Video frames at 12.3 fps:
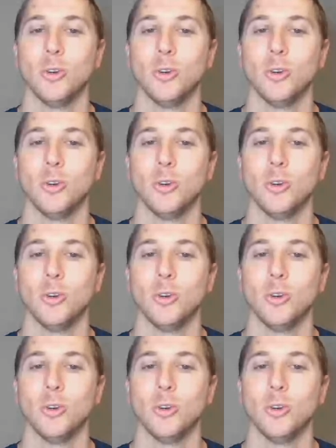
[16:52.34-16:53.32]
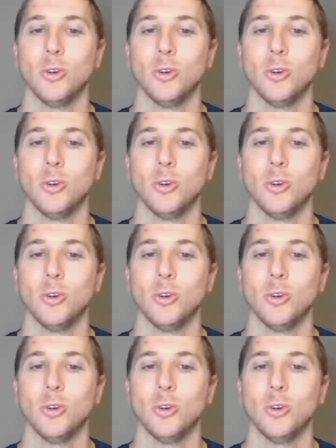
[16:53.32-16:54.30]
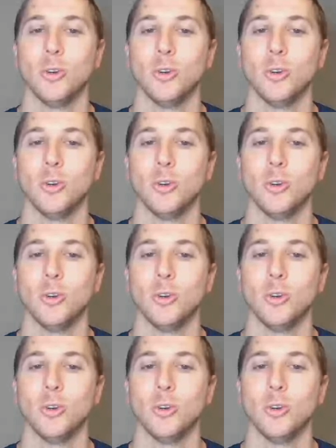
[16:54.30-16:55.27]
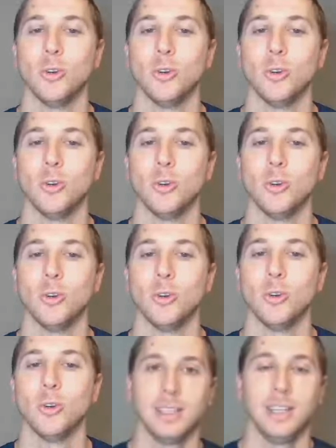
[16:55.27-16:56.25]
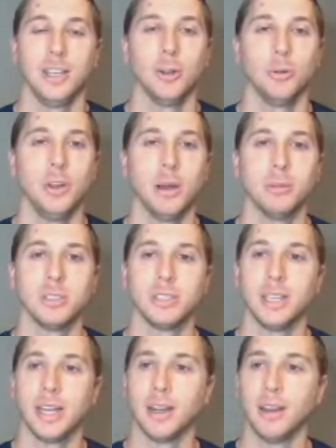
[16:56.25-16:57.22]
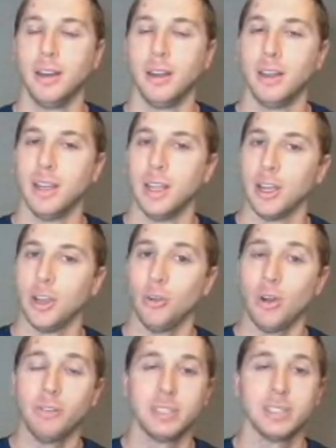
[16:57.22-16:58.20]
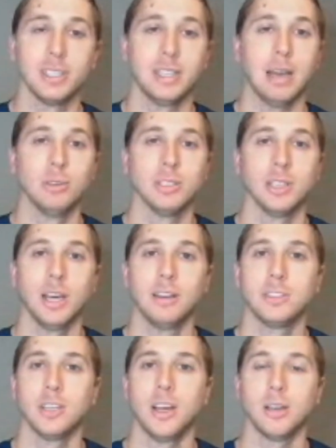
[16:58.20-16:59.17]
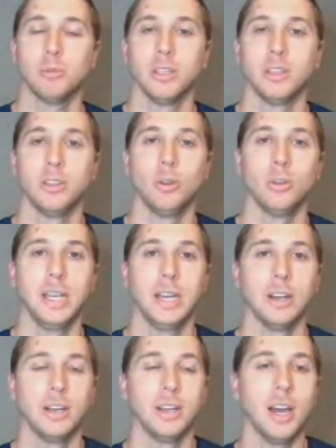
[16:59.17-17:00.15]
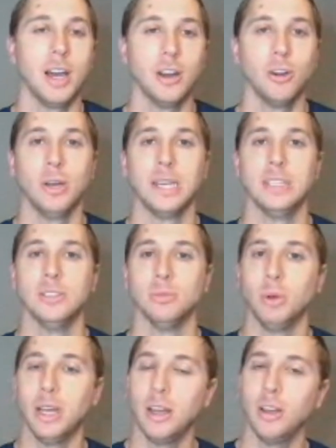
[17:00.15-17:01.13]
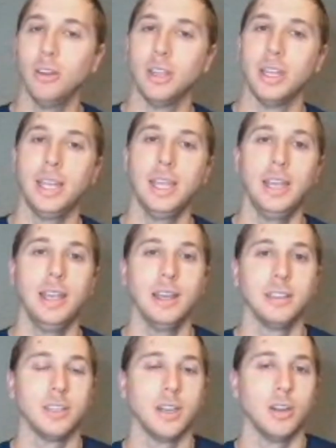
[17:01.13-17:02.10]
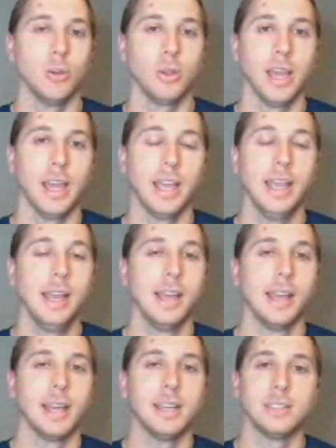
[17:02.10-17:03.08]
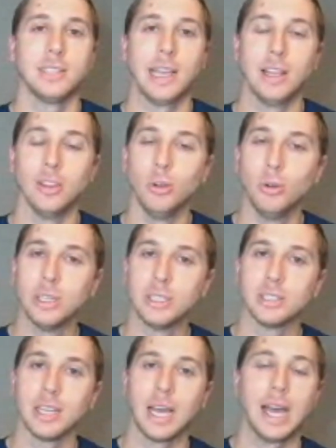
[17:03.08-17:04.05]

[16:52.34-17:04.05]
OPS. So very drastic, you know, numbers there. You know, obviously that was a lot of talk with Nolan Arenado as well, and he has done okay in St. Louis.